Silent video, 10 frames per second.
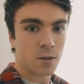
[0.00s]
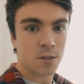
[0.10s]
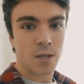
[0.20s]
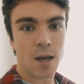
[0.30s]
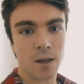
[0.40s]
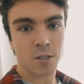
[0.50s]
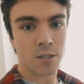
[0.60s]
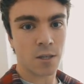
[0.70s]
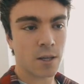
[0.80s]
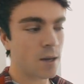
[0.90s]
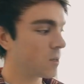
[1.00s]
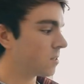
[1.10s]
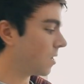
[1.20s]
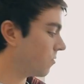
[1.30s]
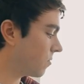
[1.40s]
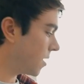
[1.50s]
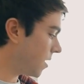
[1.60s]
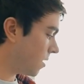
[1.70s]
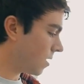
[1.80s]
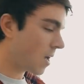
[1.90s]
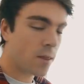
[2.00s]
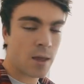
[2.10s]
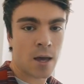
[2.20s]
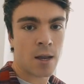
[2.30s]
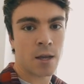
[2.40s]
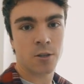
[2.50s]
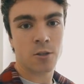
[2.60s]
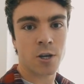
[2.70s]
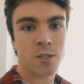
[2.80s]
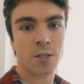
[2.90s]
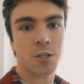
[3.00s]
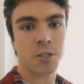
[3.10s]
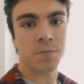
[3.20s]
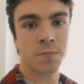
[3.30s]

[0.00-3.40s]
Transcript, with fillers: So yeah, just gonna get my stuff ready and then head to the train station.